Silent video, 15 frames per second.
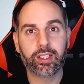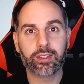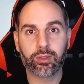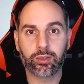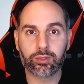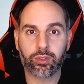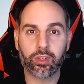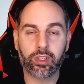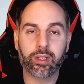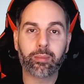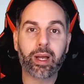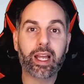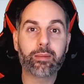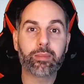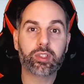to control the
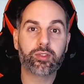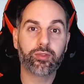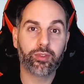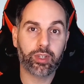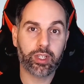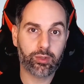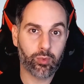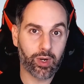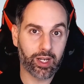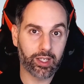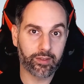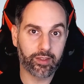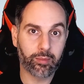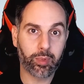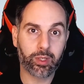Buy Box for each
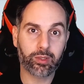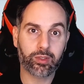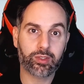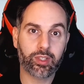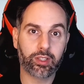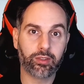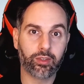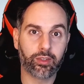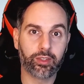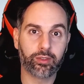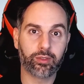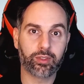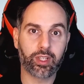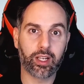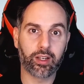one of the products that you're
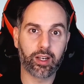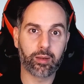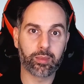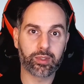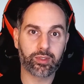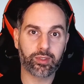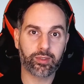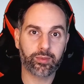going to sell on Amazon.